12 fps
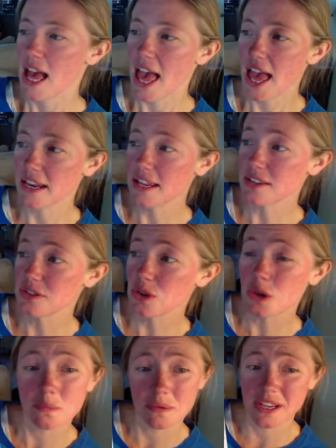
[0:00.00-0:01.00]
Any
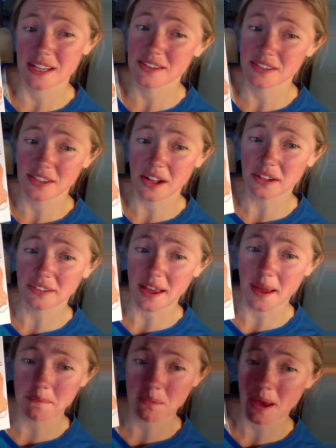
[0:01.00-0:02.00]
soup needs salt
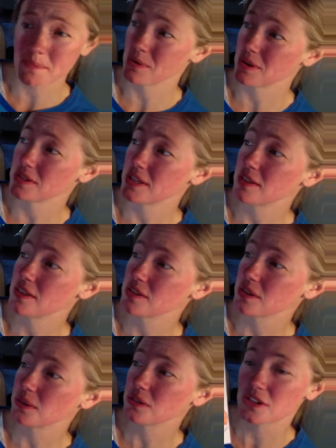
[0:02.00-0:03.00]
and pepper, said the
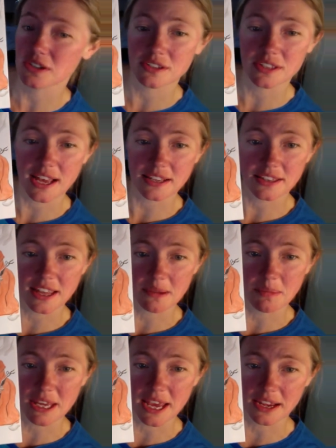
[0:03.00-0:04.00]
soldiers as they
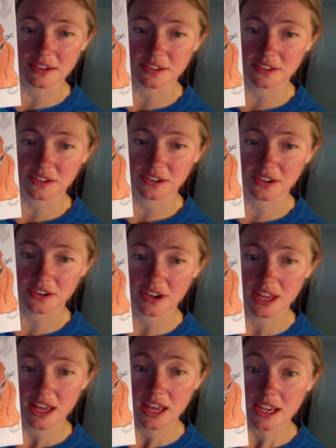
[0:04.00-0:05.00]
began to stir.
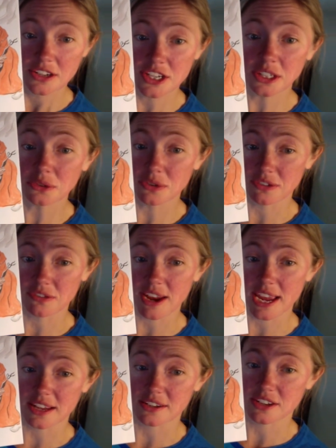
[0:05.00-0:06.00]
Children
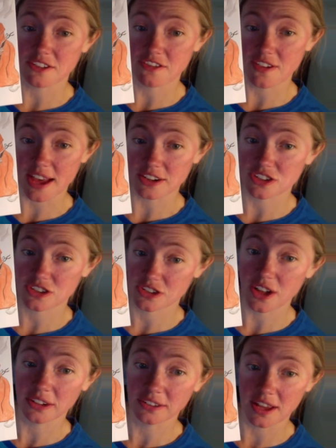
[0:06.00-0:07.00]
ran to fetch
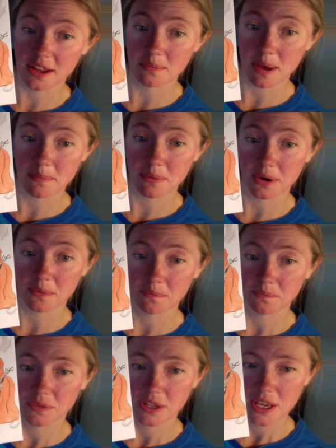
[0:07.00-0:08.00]
salt and pepper.
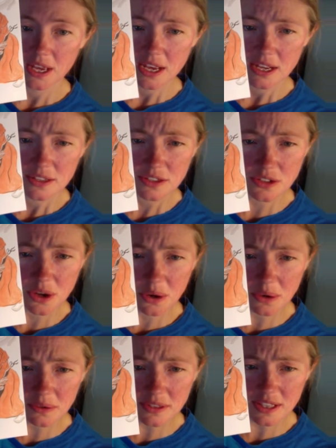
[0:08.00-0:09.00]

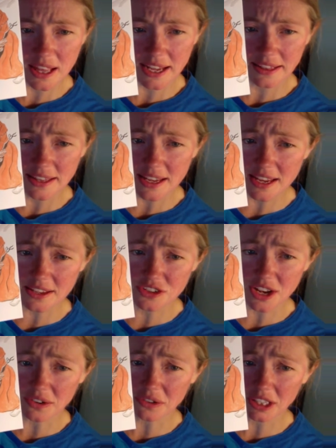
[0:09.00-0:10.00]
Stones like these
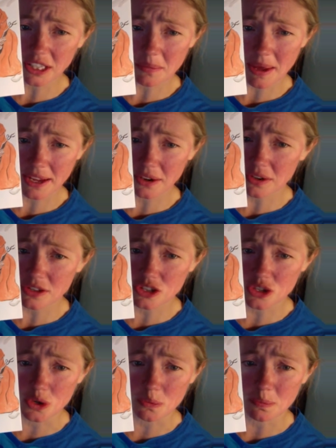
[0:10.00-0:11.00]
generally make good
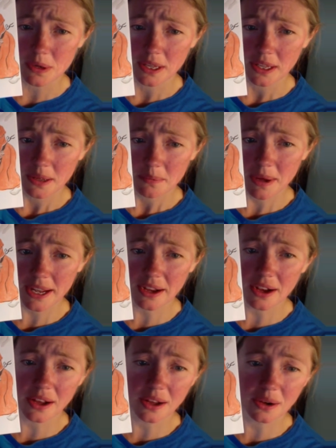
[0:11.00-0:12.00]
soup, but
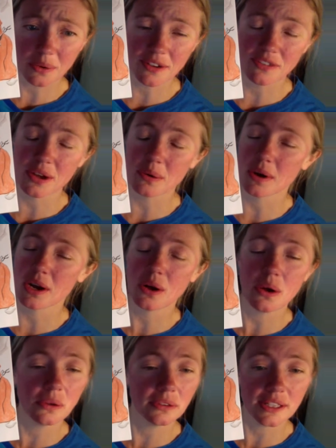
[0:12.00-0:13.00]
oh, if there were
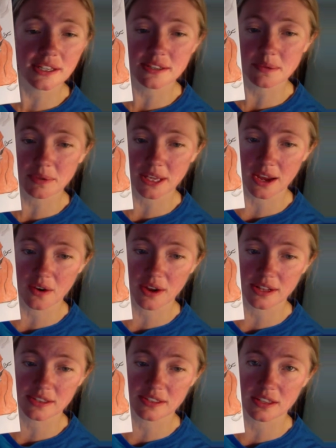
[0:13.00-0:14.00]
only some
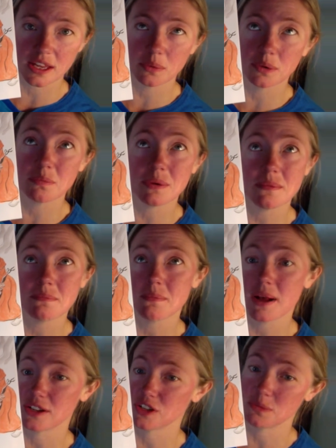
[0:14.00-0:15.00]
carrots, it would be
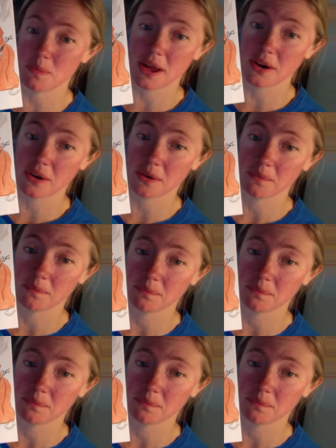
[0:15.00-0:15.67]
much better.